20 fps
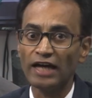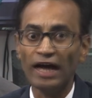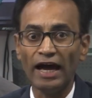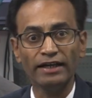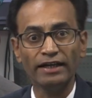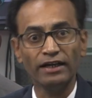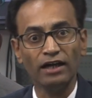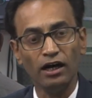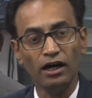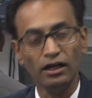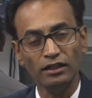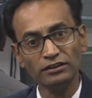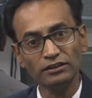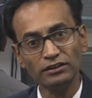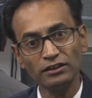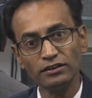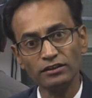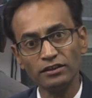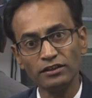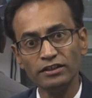and
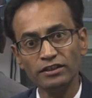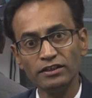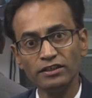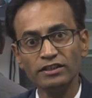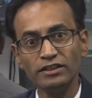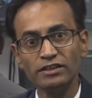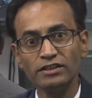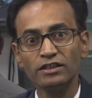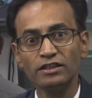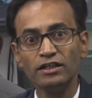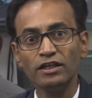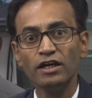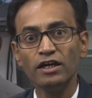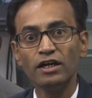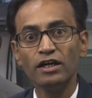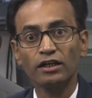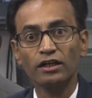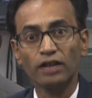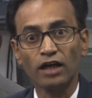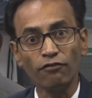uncertainties
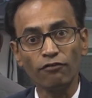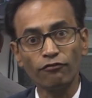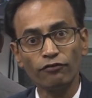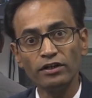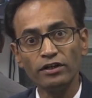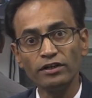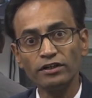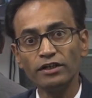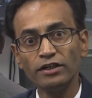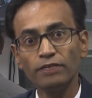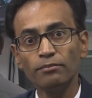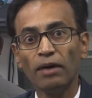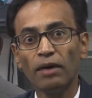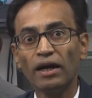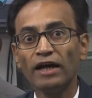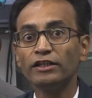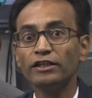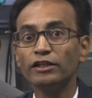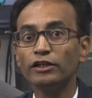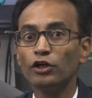confronted by
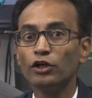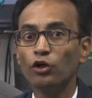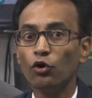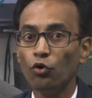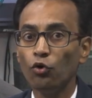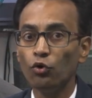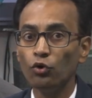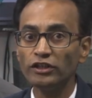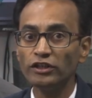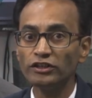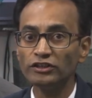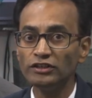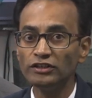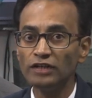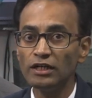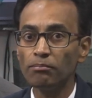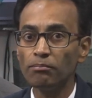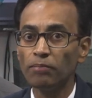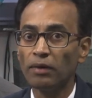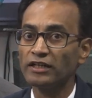the original
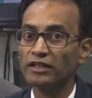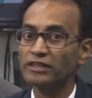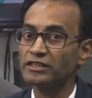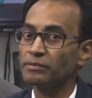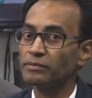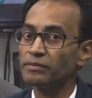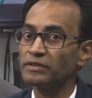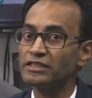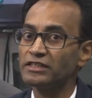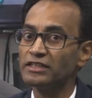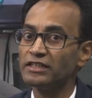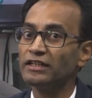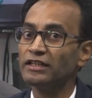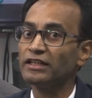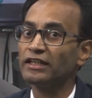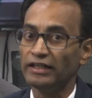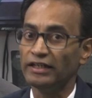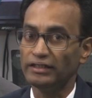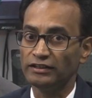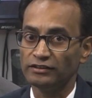participants in the
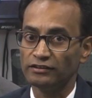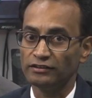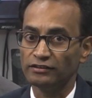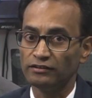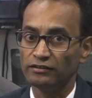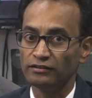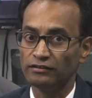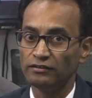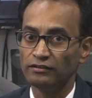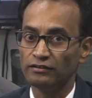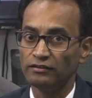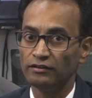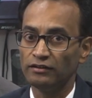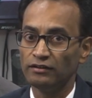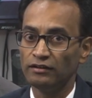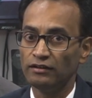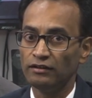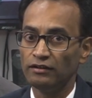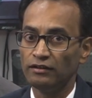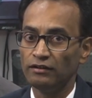case.
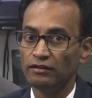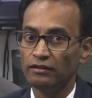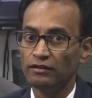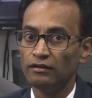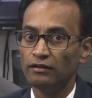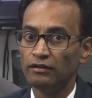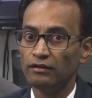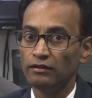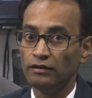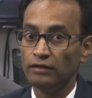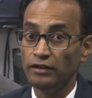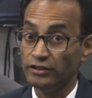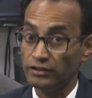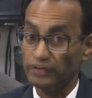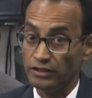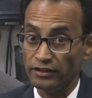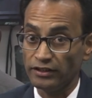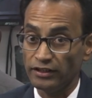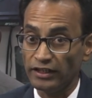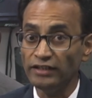It
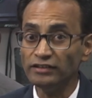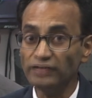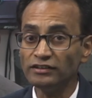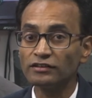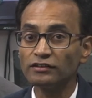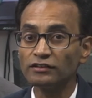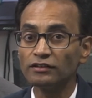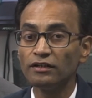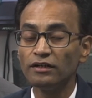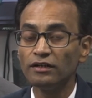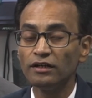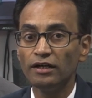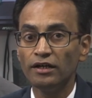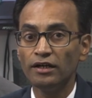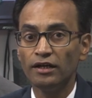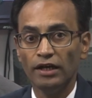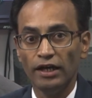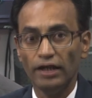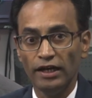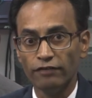contains
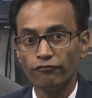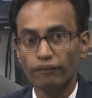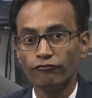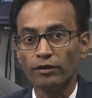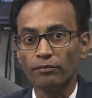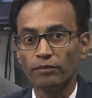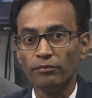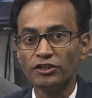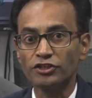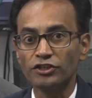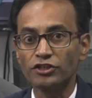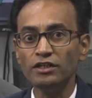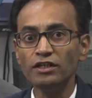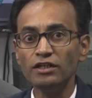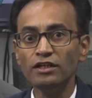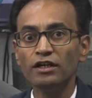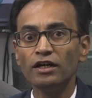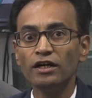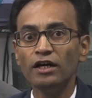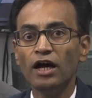information
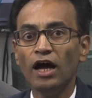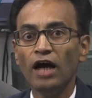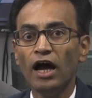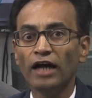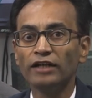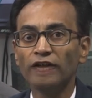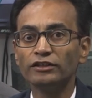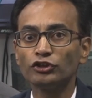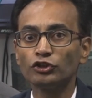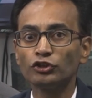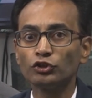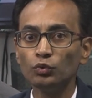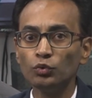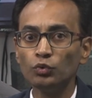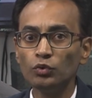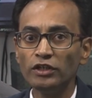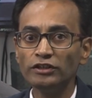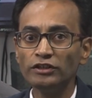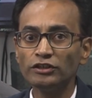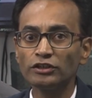and
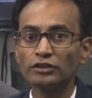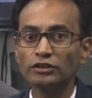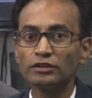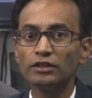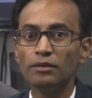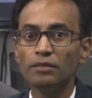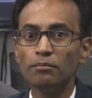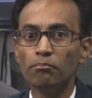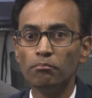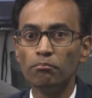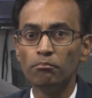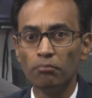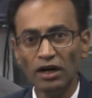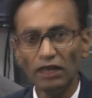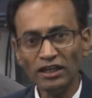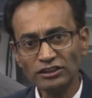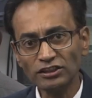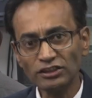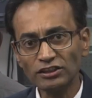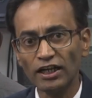students
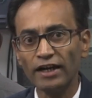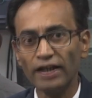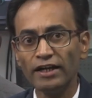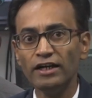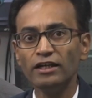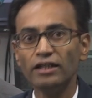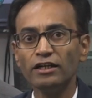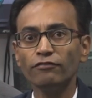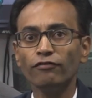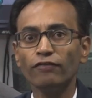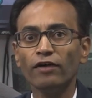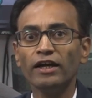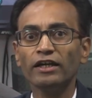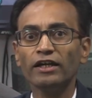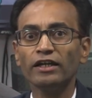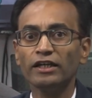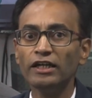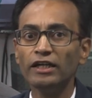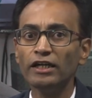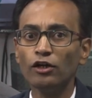must identify
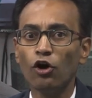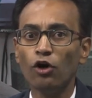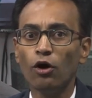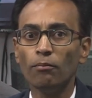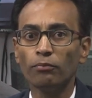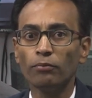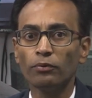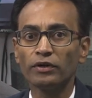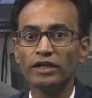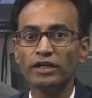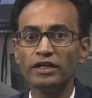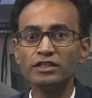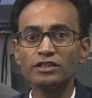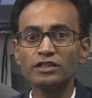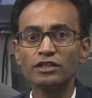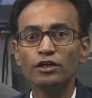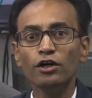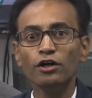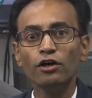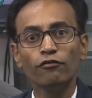key components
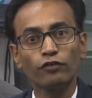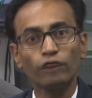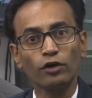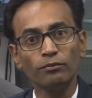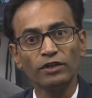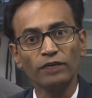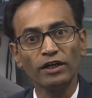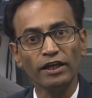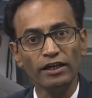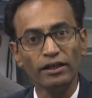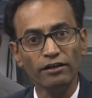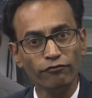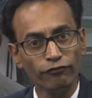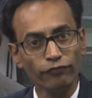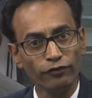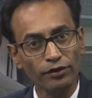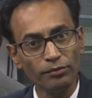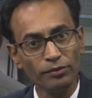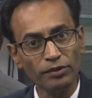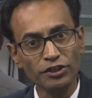from the
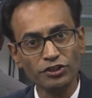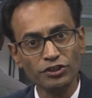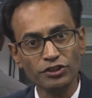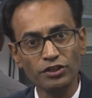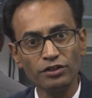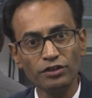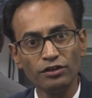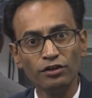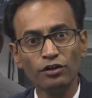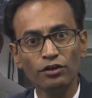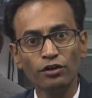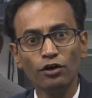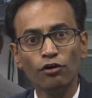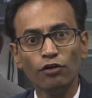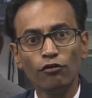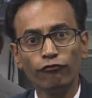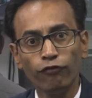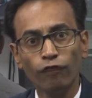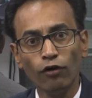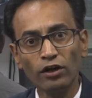information
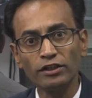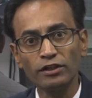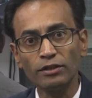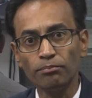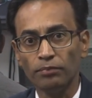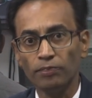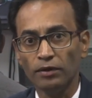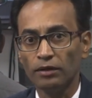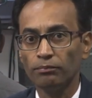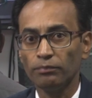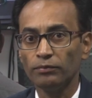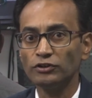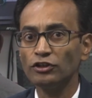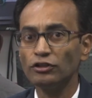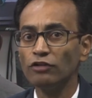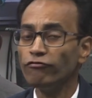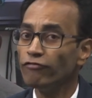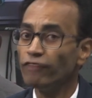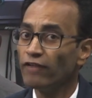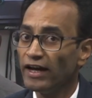for the purpose
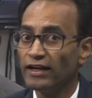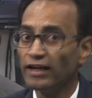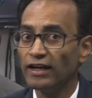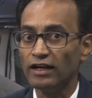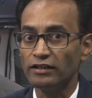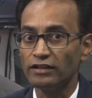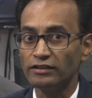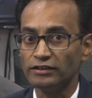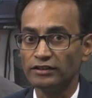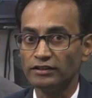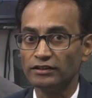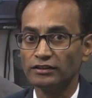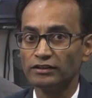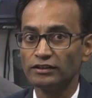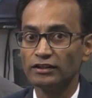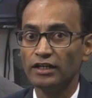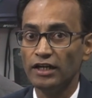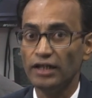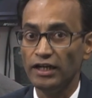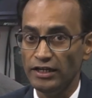of analysis,
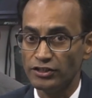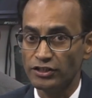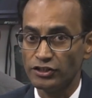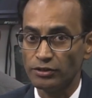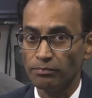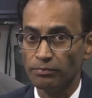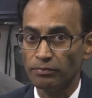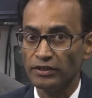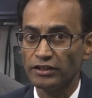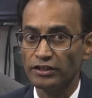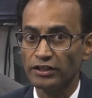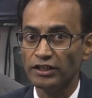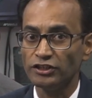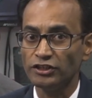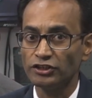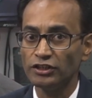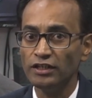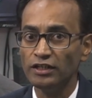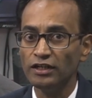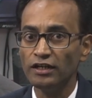
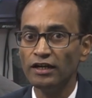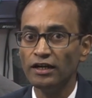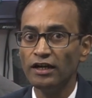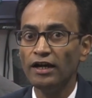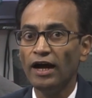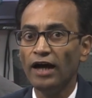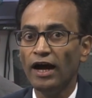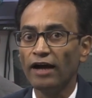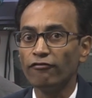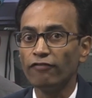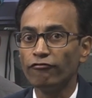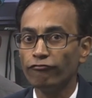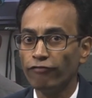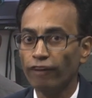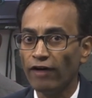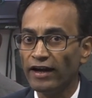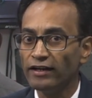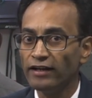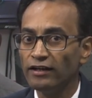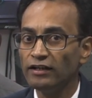interpretation, and
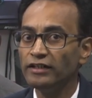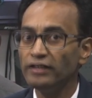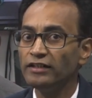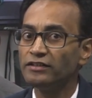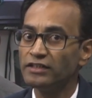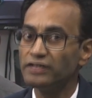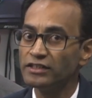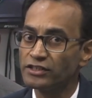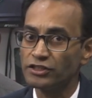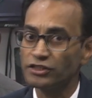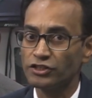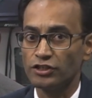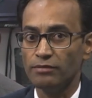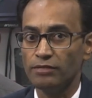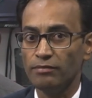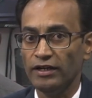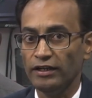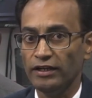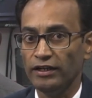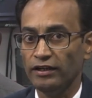finally decision
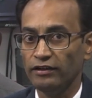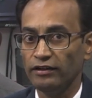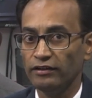making.